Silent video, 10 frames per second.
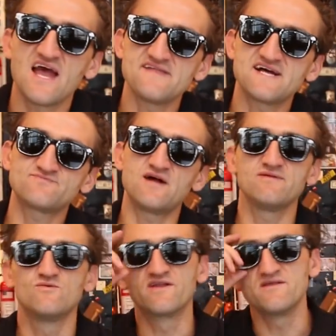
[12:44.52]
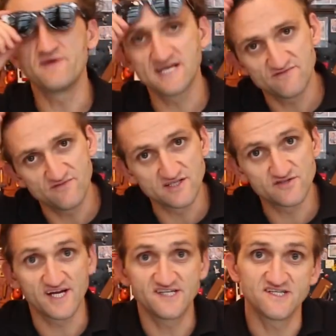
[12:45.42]
And that's probably one of the biggest
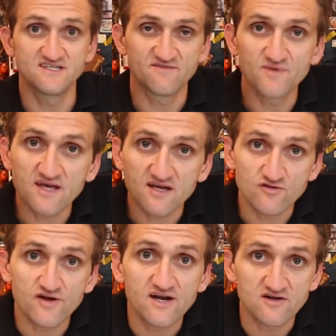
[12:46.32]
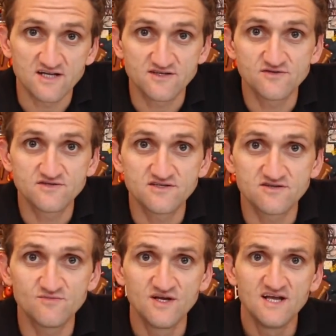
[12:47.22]
frustrations of being a creator on
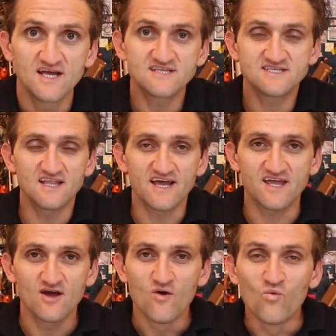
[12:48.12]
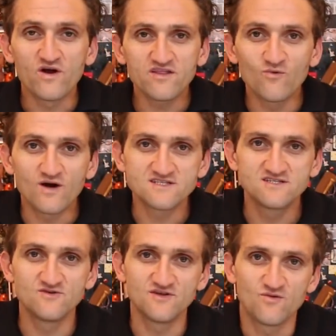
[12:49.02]
YouTube, is that like, we're the ones
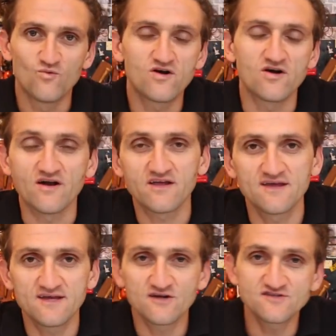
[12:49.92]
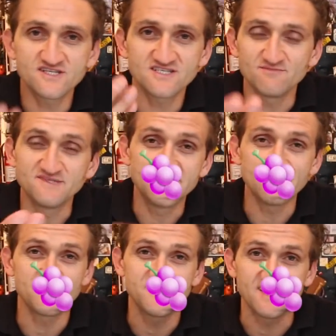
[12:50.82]
doing the work. You're just some
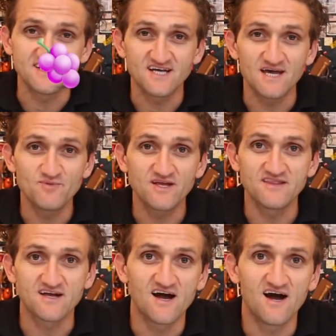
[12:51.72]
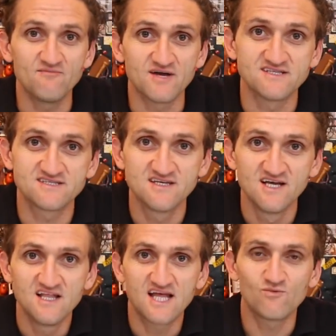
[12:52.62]
typing in the comments.
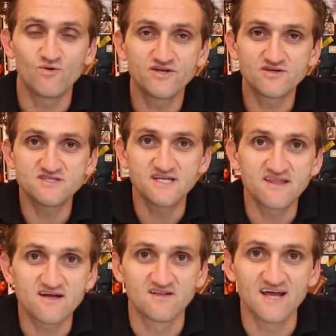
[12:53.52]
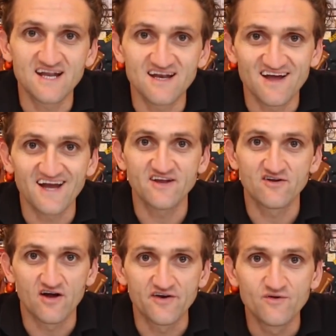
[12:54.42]
Like, while you're sitting there late at night in
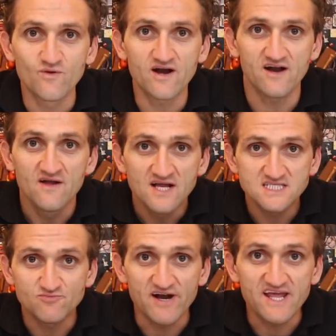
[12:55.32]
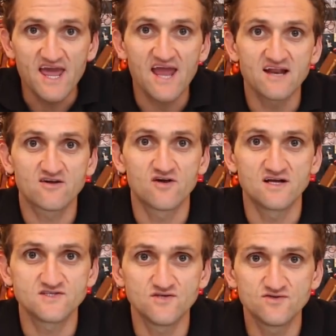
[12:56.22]
your underwear, spreading hate
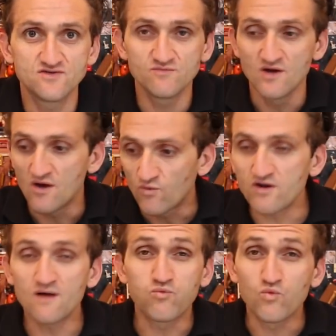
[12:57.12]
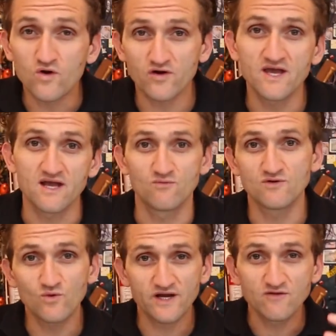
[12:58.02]
across YouTube, we're up working.
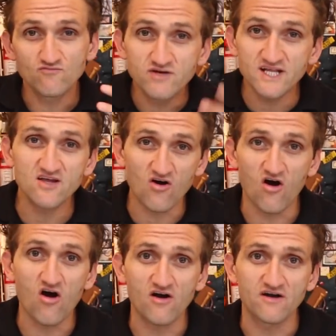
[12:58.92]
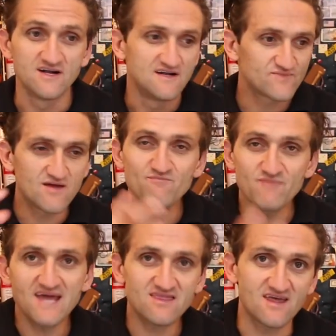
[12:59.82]
We're working really hard to
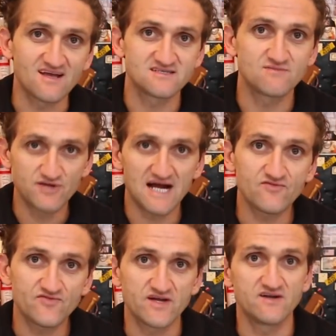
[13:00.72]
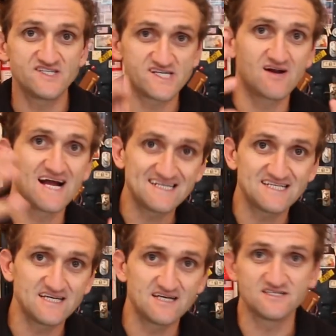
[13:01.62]
make things, to put out there, to share
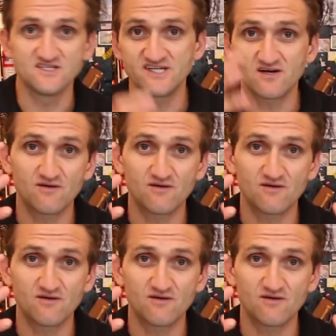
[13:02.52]
ideas and share